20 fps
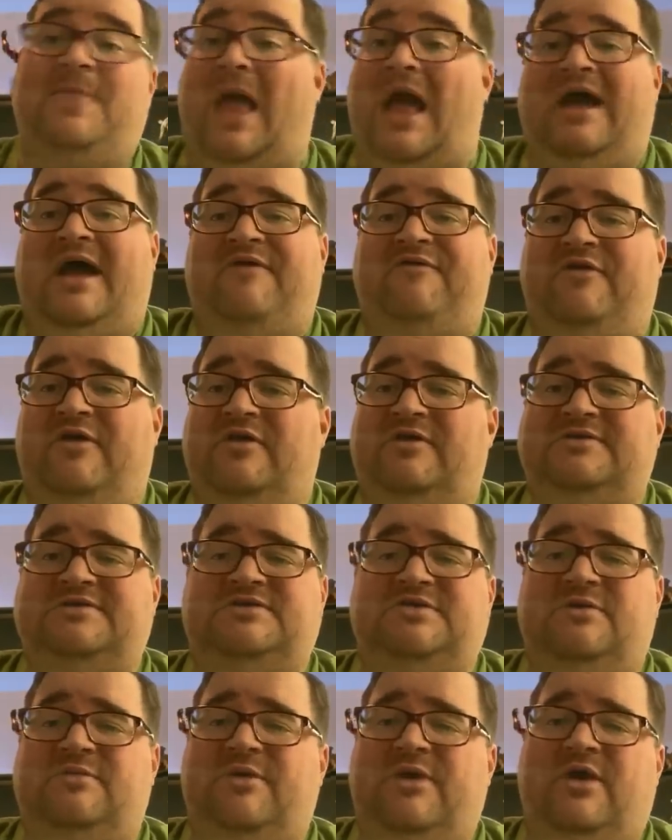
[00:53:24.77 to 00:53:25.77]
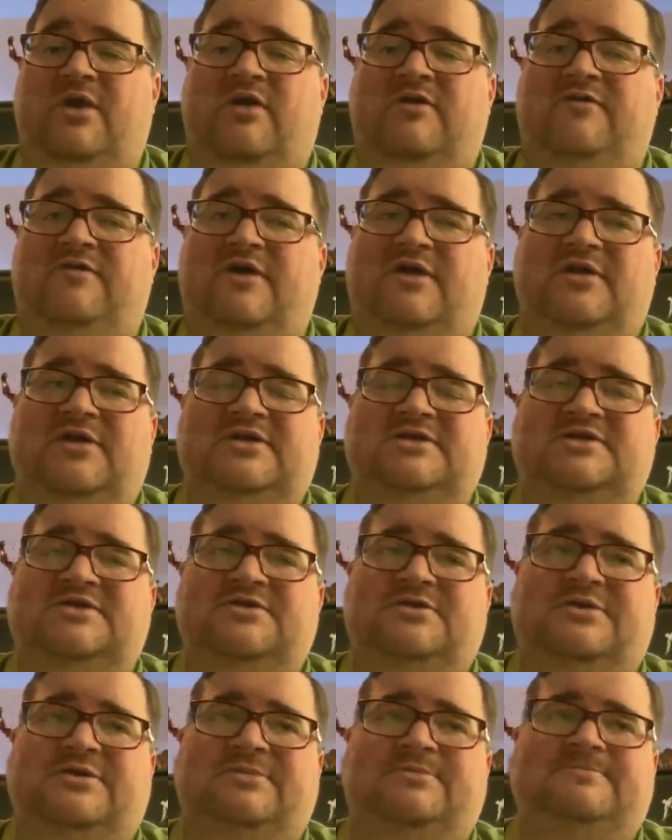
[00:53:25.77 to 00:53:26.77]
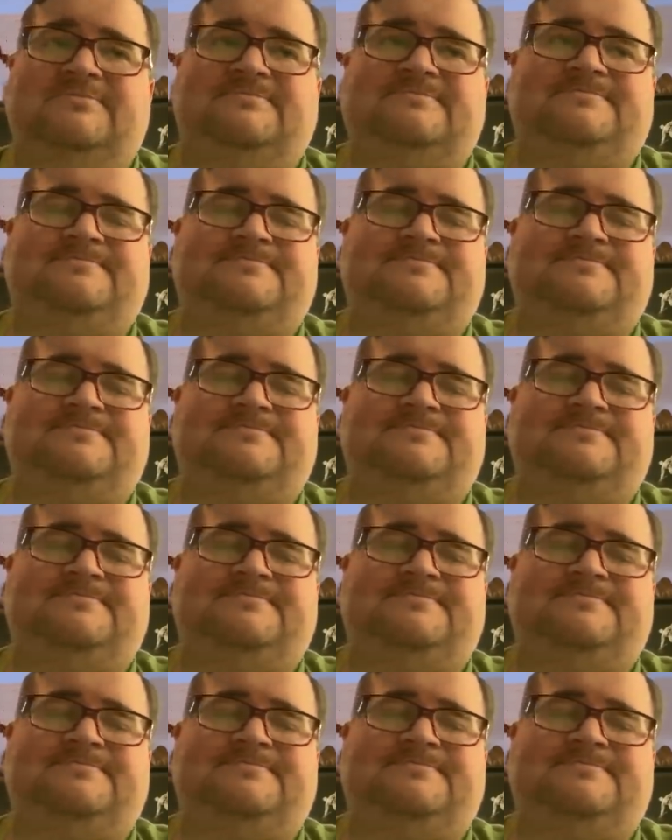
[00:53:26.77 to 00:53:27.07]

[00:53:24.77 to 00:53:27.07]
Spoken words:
I fall into them. We all fall into them.